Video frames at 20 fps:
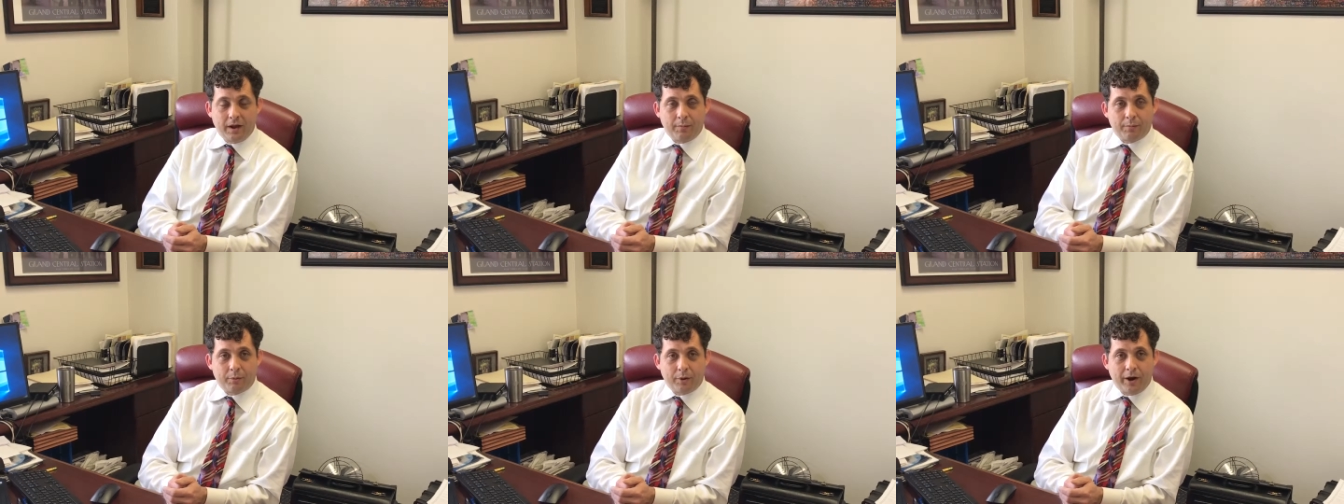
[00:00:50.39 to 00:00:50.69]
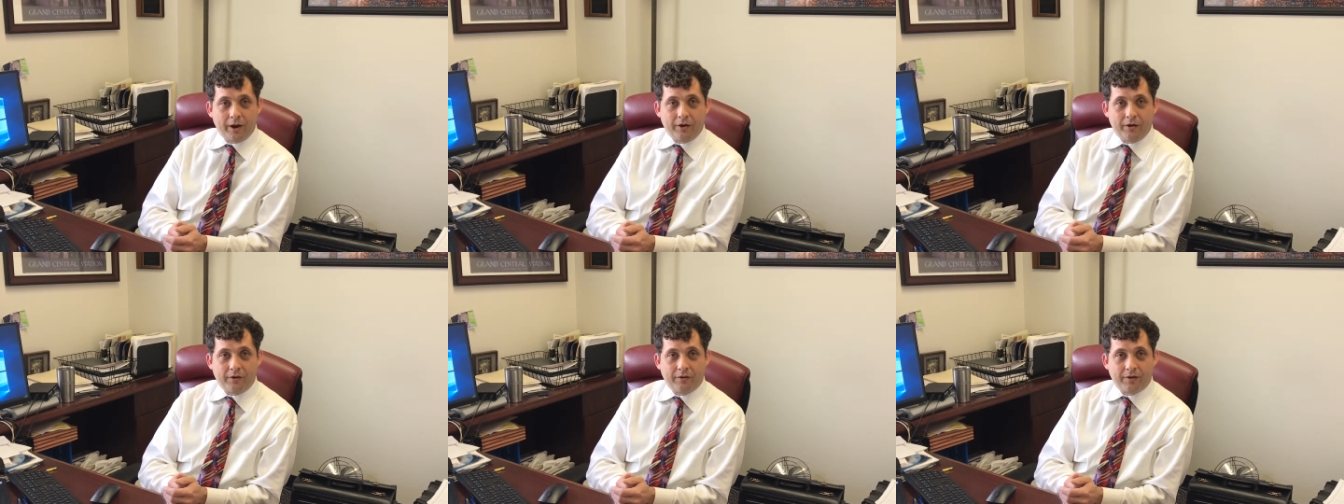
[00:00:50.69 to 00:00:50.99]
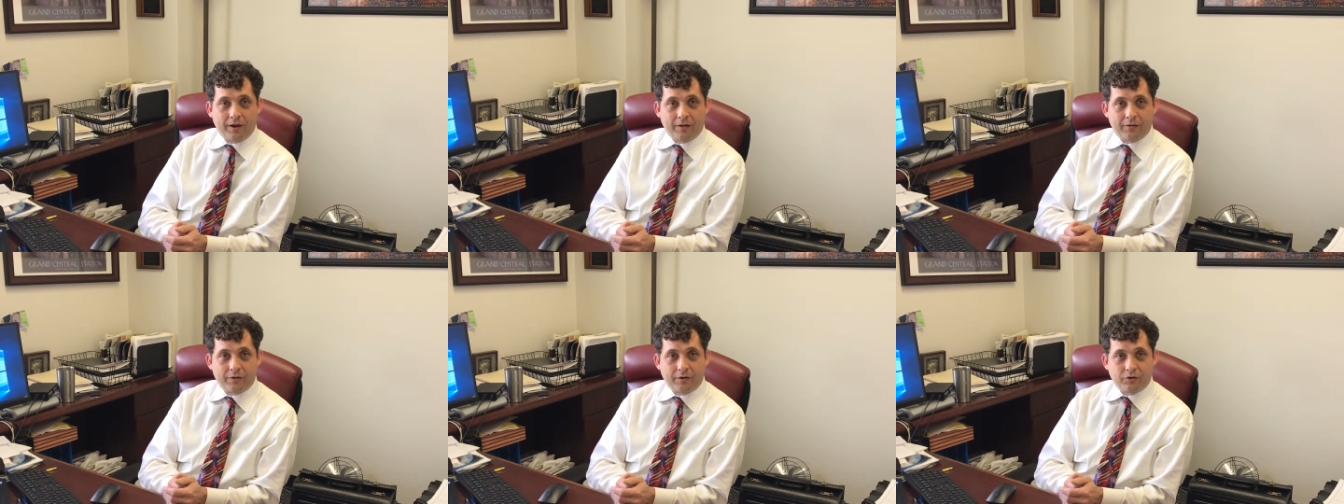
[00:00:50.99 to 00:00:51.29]
predators
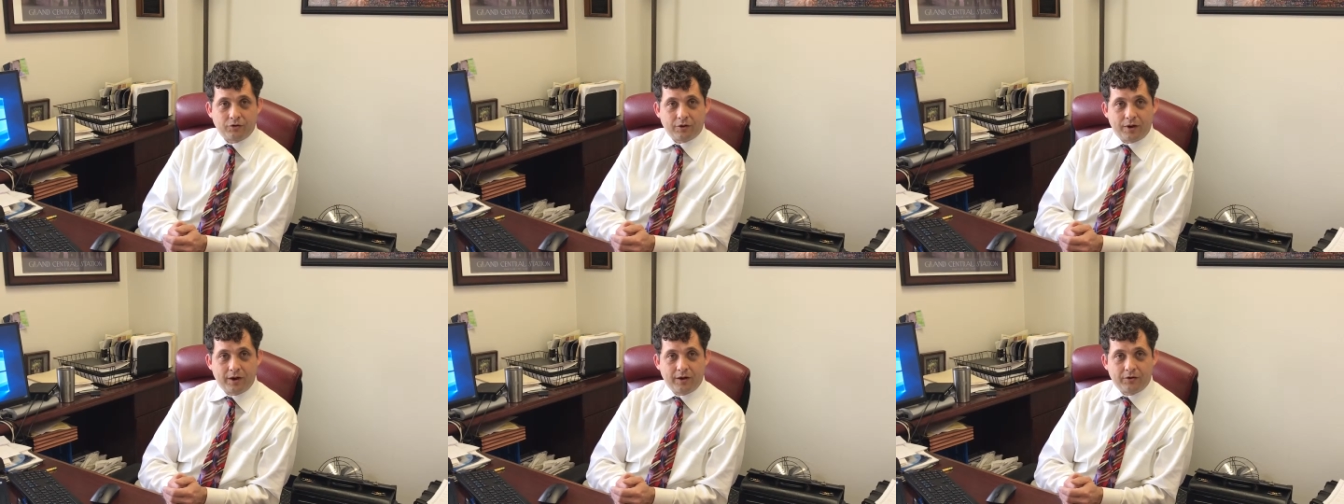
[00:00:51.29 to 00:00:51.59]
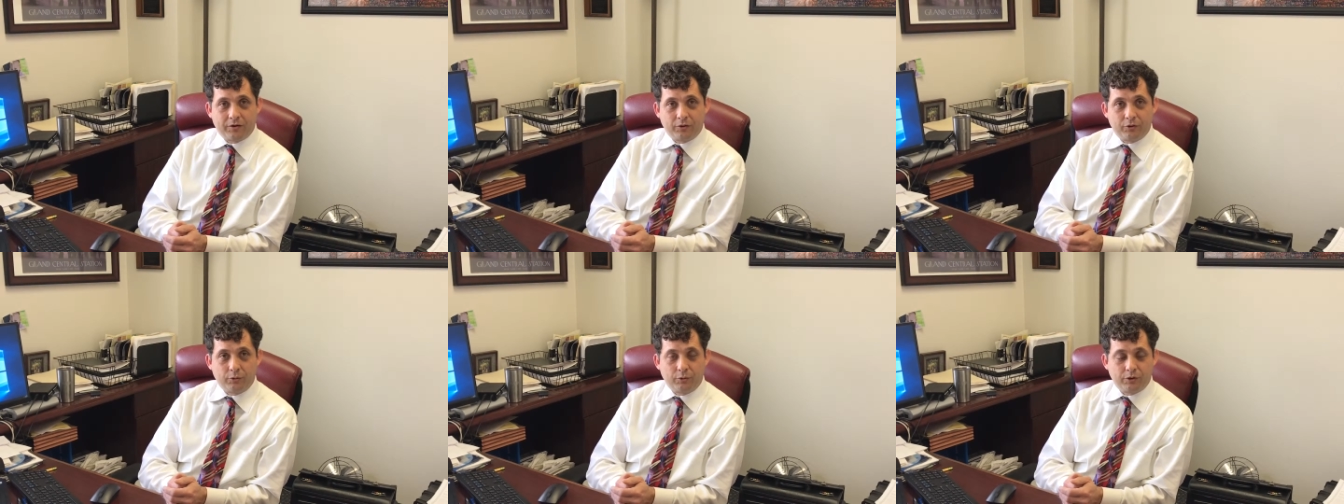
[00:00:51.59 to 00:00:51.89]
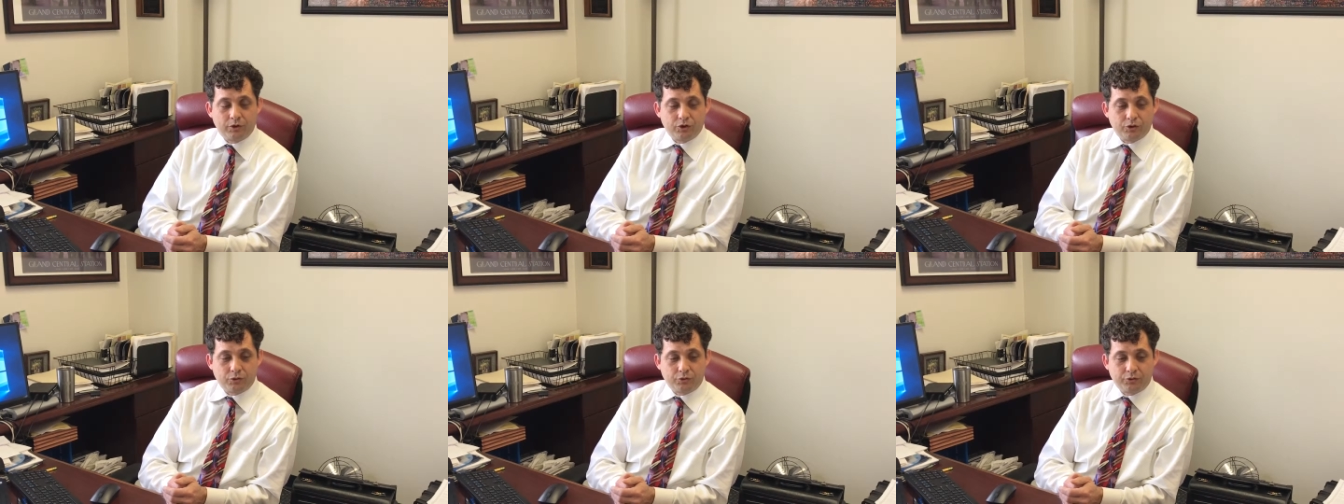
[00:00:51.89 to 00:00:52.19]
out there trying to lure
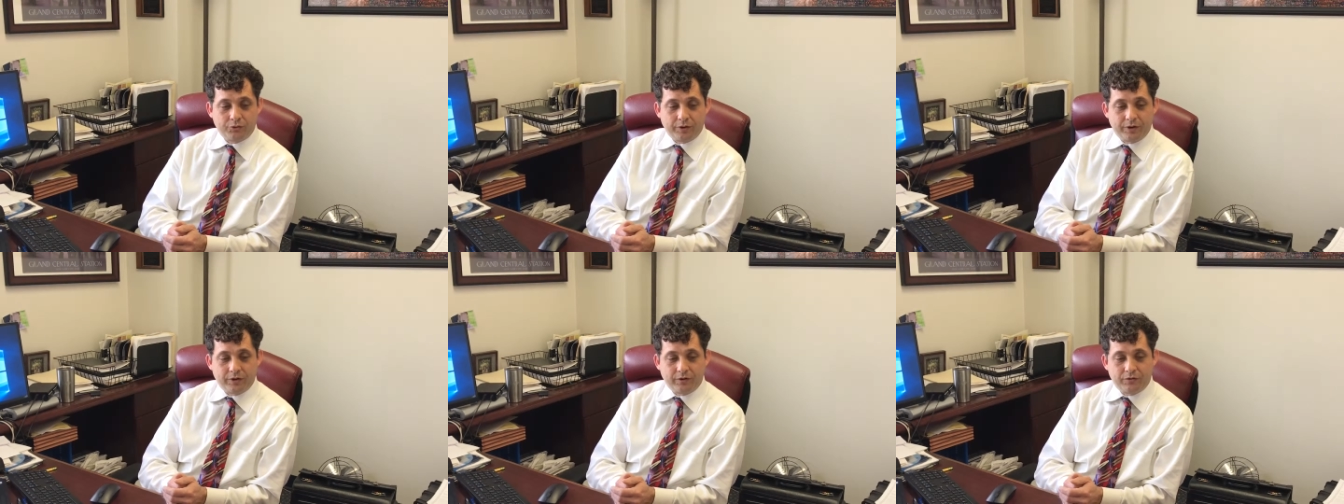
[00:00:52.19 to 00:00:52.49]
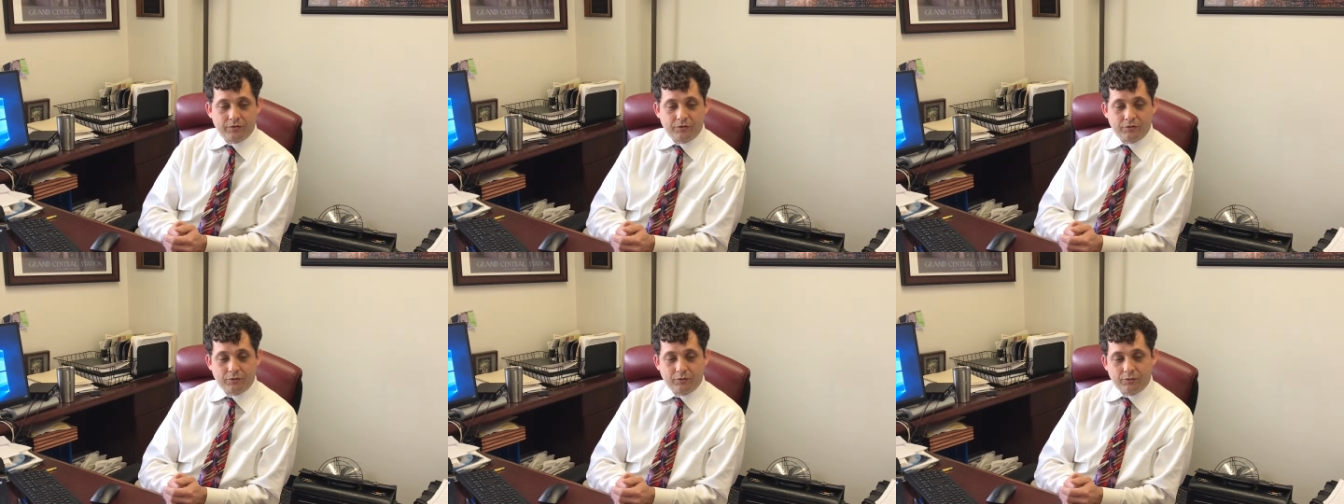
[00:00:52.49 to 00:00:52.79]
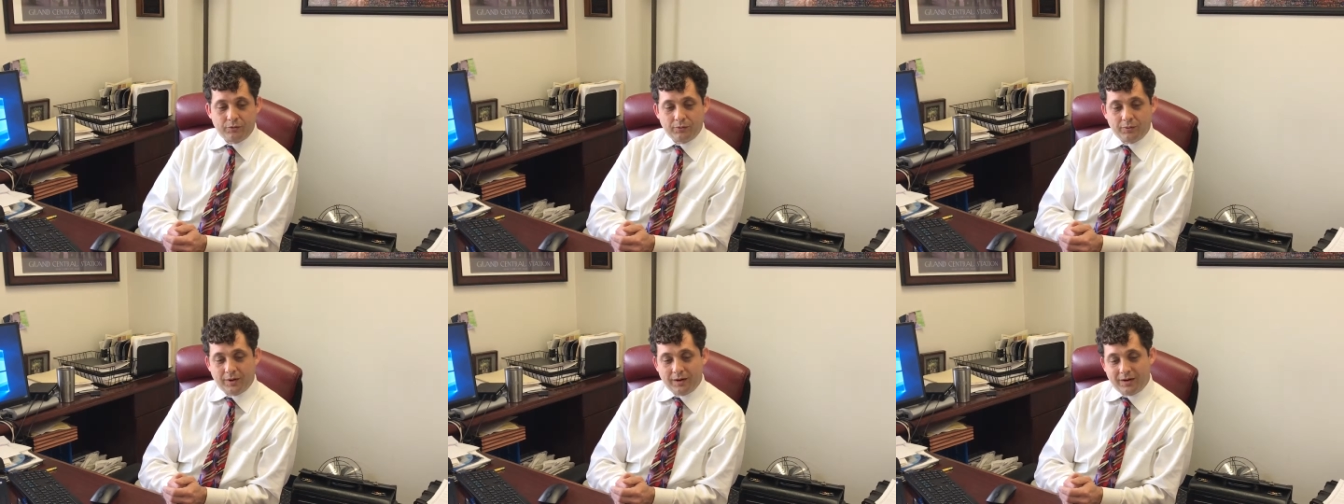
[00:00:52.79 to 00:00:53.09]
children
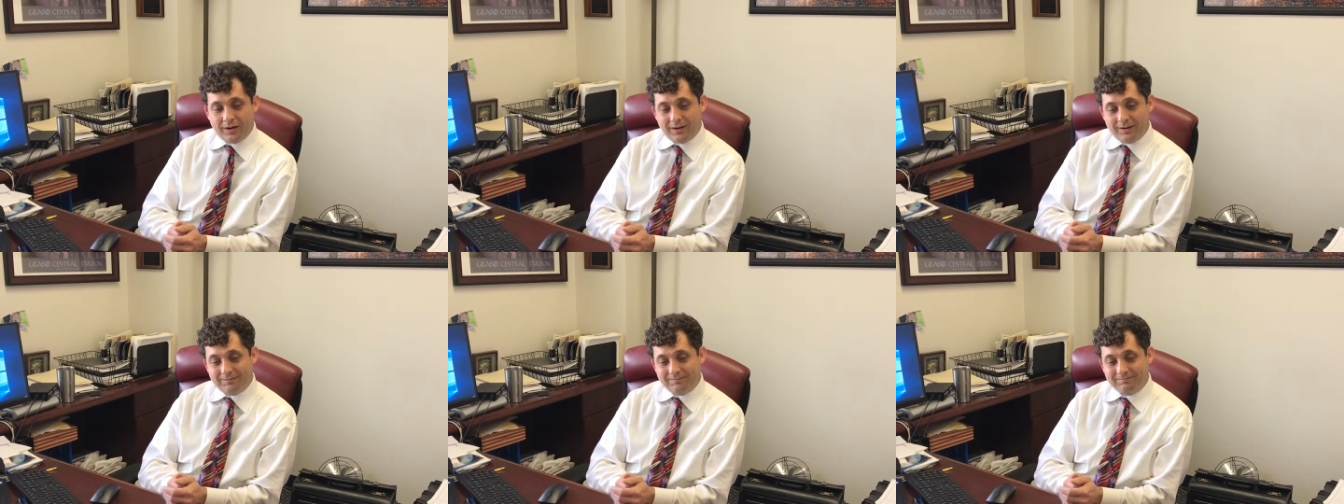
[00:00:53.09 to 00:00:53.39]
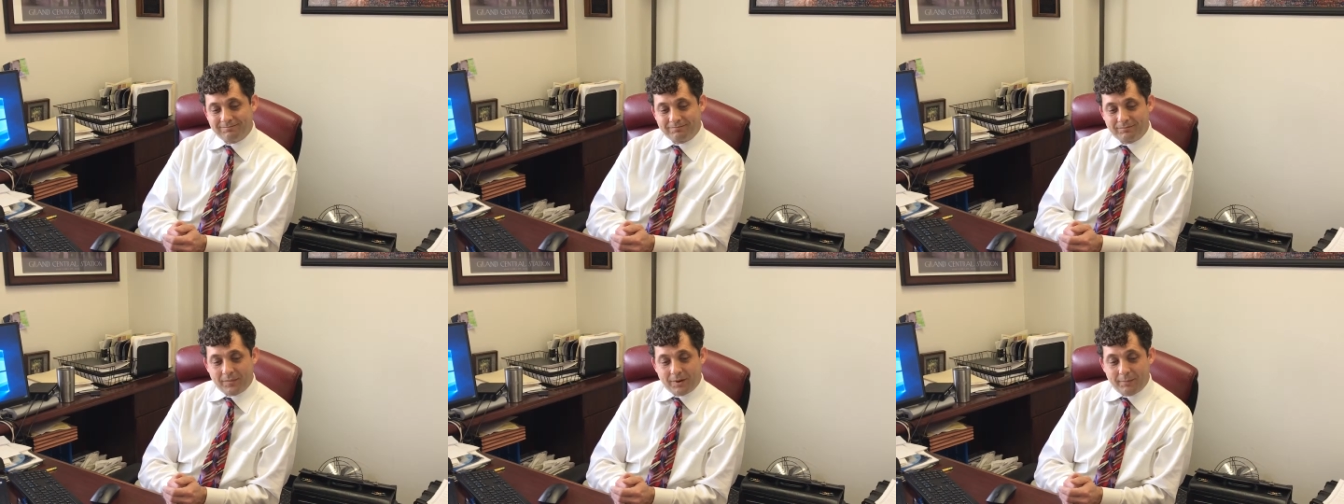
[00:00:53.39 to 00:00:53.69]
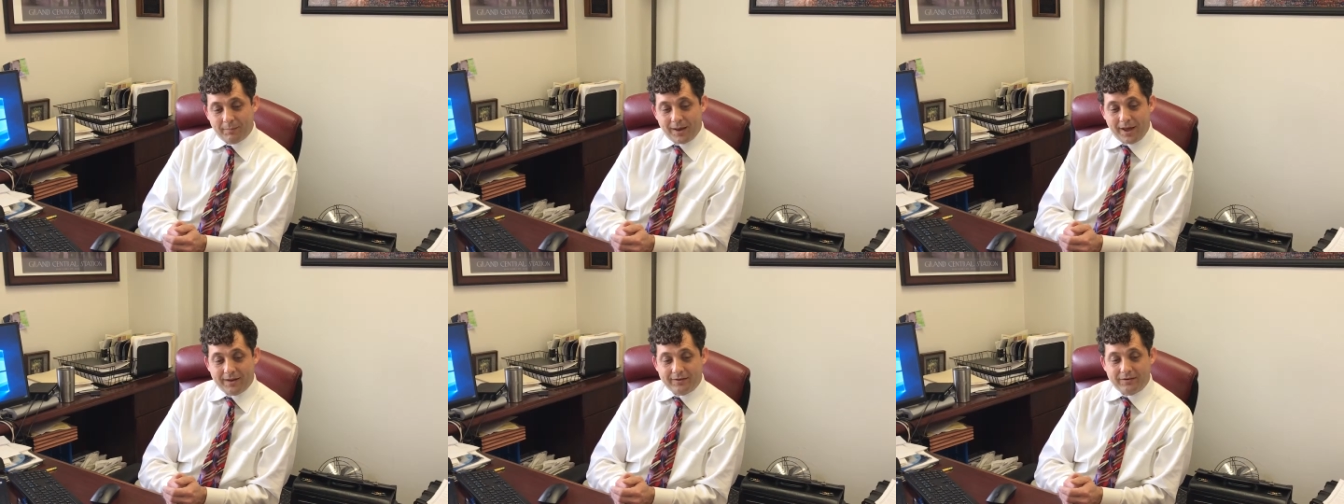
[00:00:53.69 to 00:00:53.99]
into um,
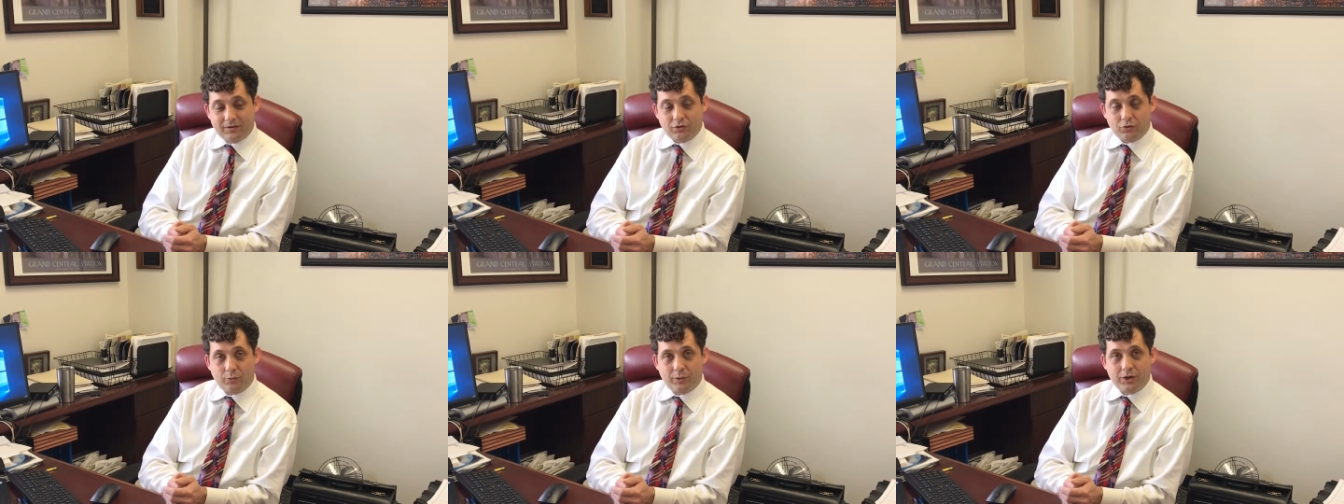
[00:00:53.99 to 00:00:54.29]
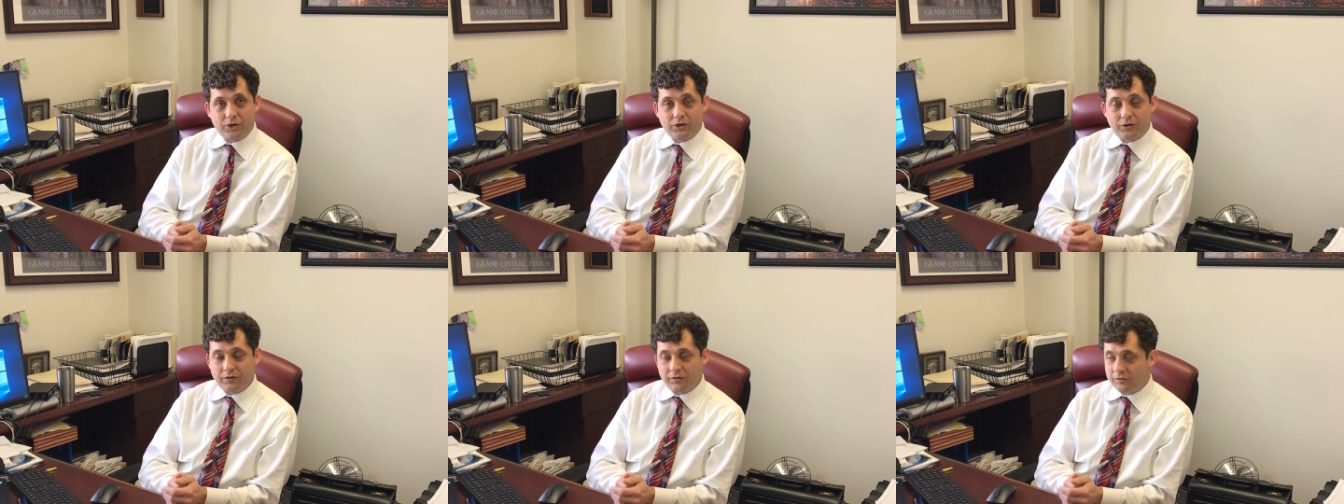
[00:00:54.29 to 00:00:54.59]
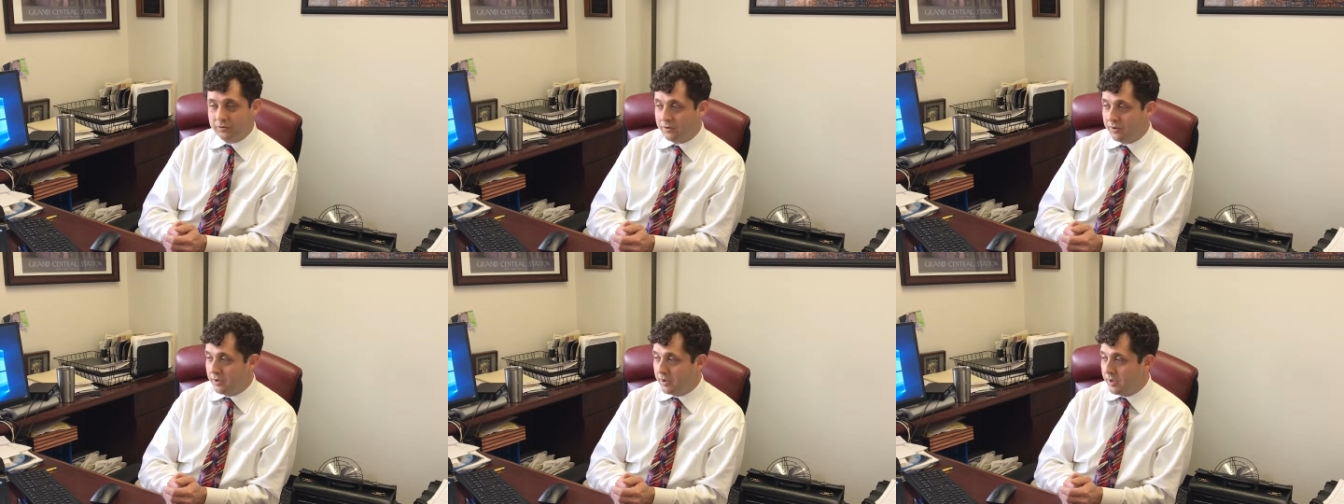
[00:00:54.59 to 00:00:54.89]
bad
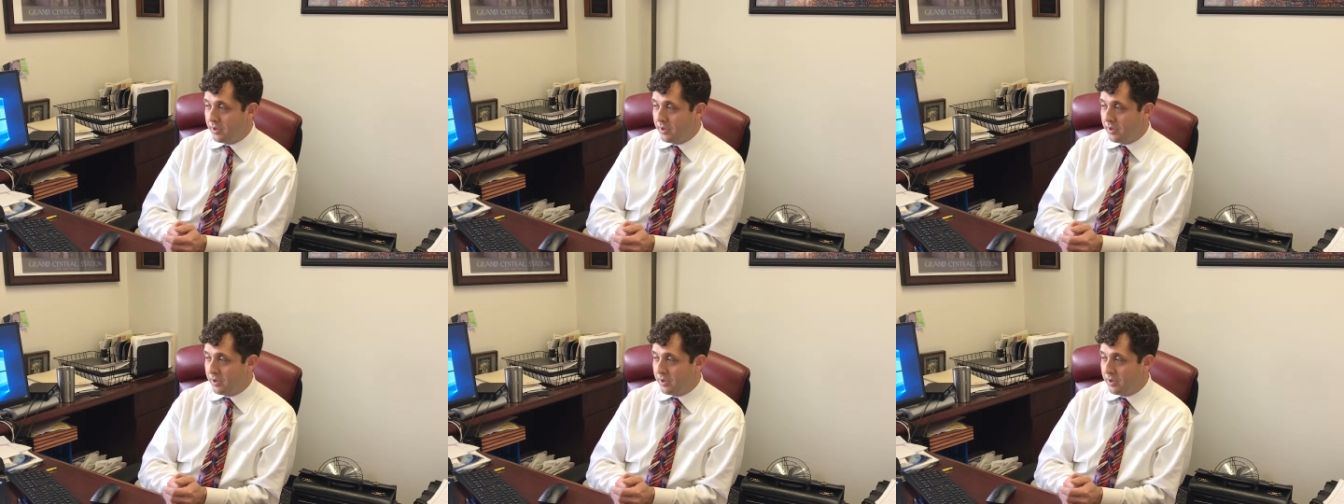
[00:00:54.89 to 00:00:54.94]
situations.